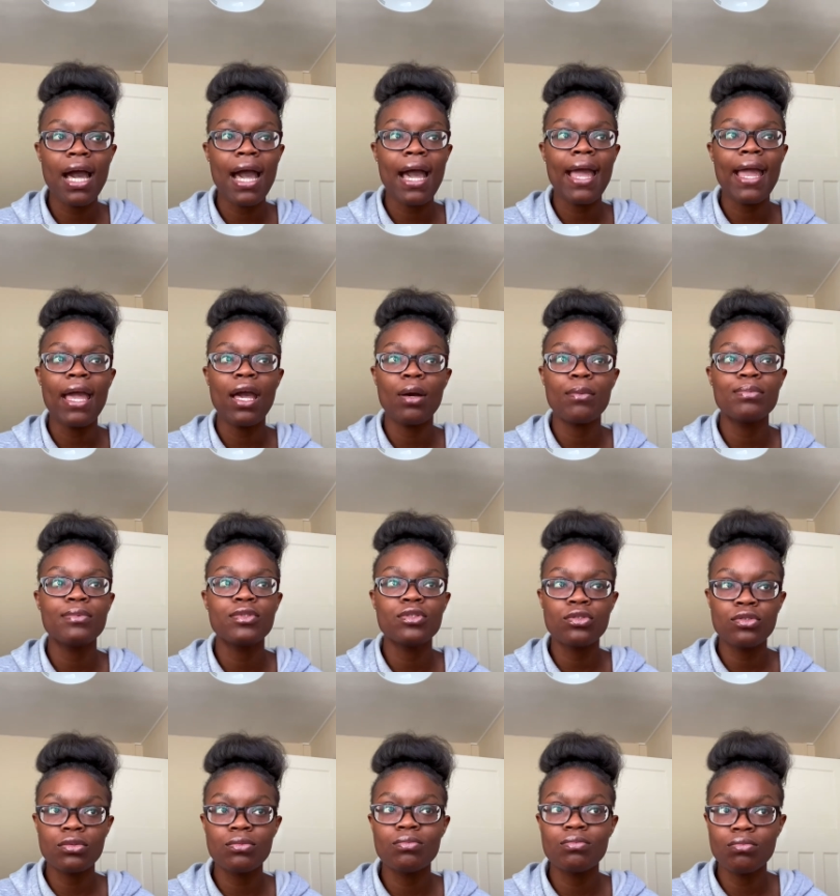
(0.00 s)
I helped
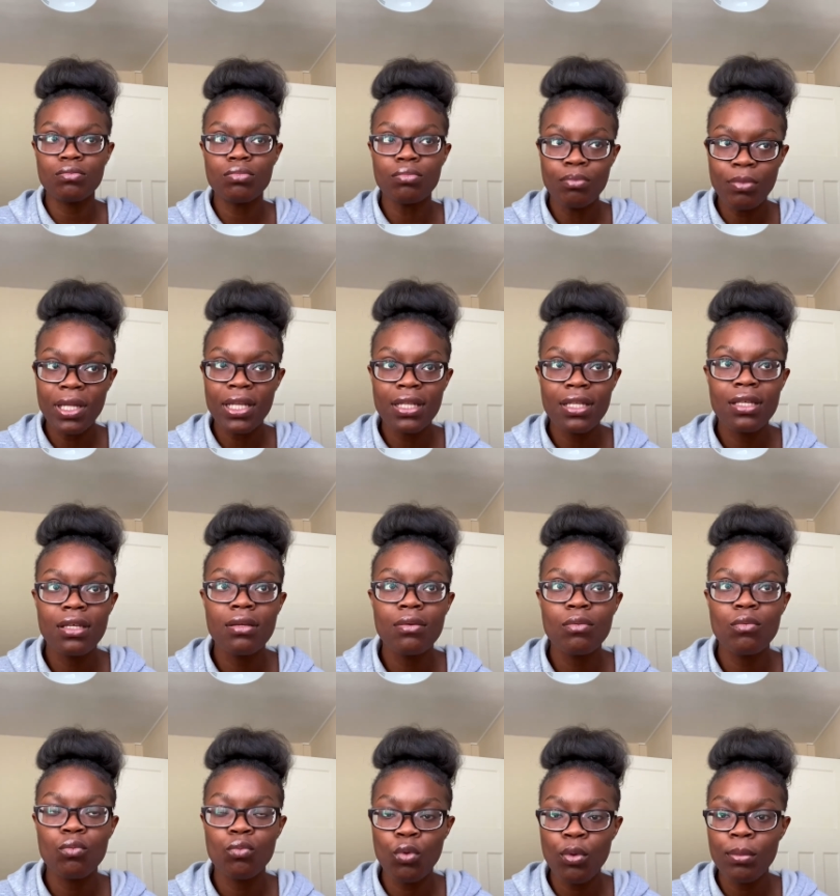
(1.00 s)
many
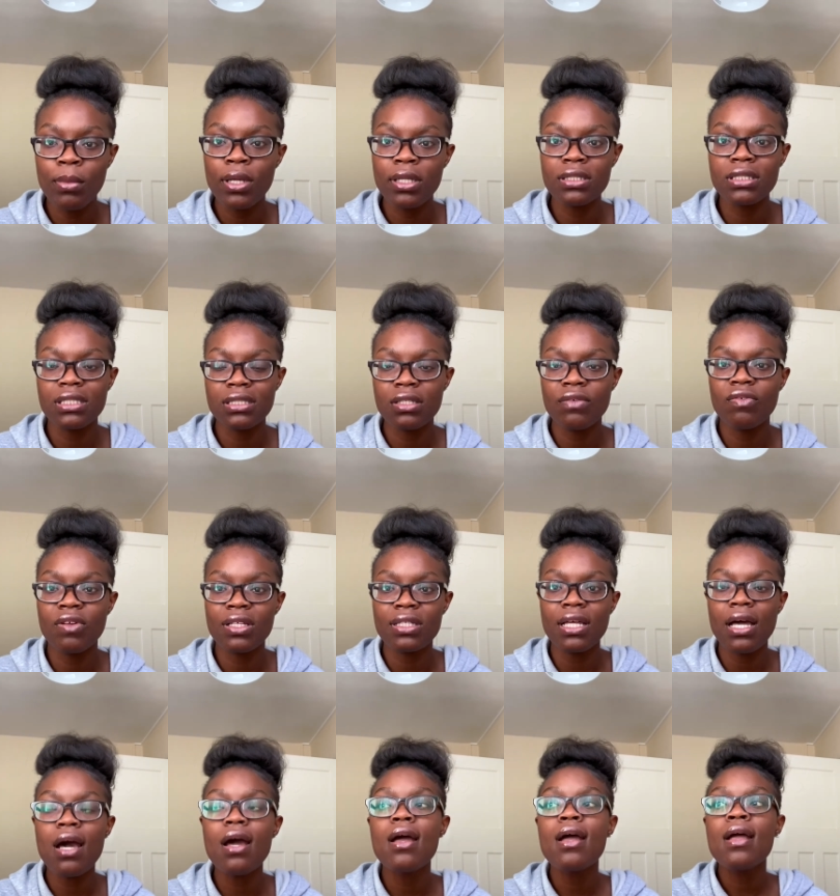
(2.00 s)
women and stuff like
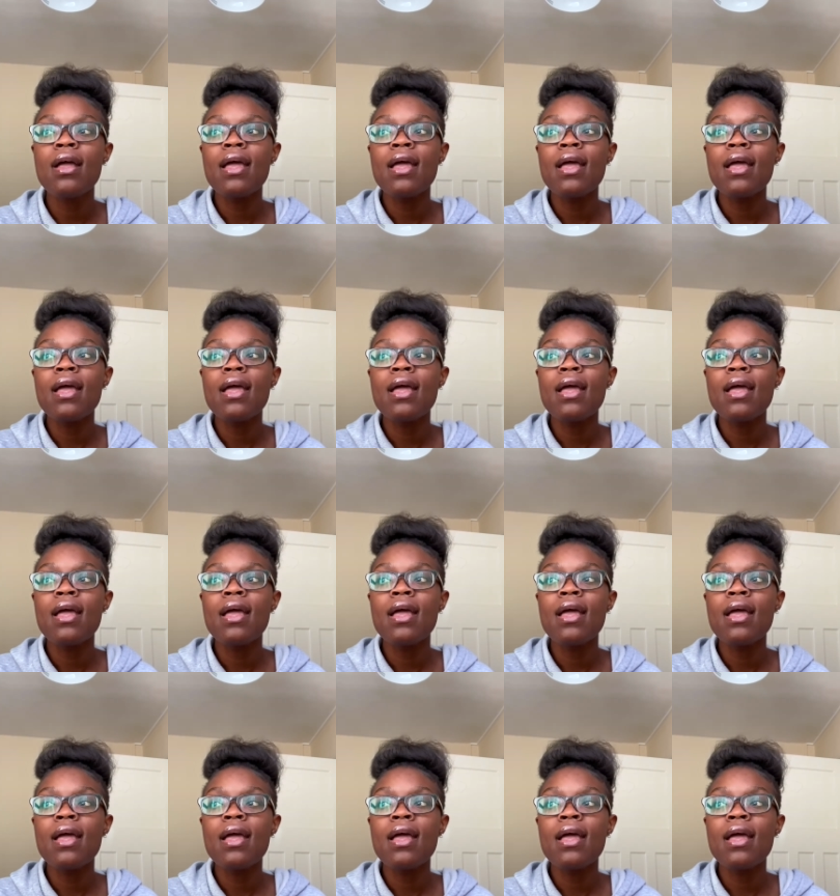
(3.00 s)
that,